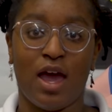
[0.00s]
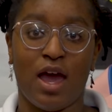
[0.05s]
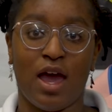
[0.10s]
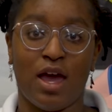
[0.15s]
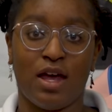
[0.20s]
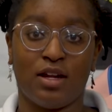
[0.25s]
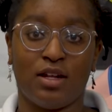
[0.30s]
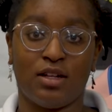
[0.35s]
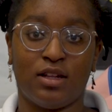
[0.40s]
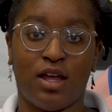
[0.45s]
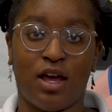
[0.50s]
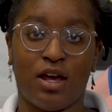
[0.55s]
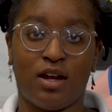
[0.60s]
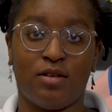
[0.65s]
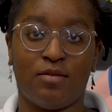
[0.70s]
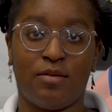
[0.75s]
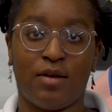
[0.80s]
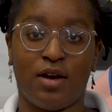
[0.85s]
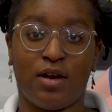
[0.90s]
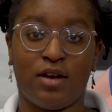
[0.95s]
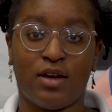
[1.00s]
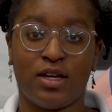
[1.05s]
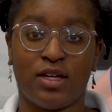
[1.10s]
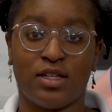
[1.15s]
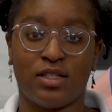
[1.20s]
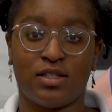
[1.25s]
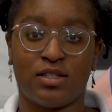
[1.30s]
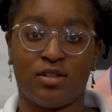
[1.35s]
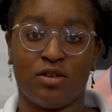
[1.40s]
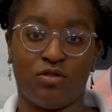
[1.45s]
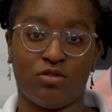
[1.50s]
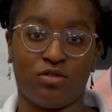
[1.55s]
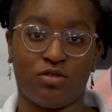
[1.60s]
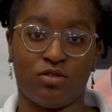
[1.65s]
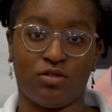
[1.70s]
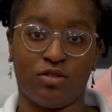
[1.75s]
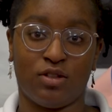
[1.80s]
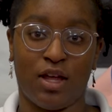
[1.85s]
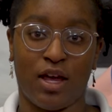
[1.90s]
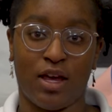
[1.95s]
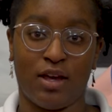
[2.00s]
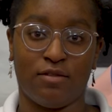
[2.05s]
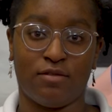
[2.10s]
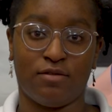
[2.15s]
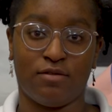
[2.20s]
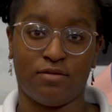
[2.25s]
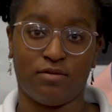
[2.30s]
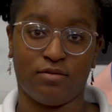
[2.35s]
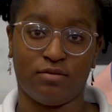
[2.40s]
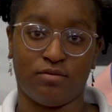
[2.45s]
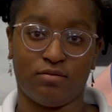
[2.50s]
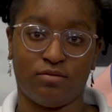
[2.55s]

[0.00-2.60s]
and a lot about his social life.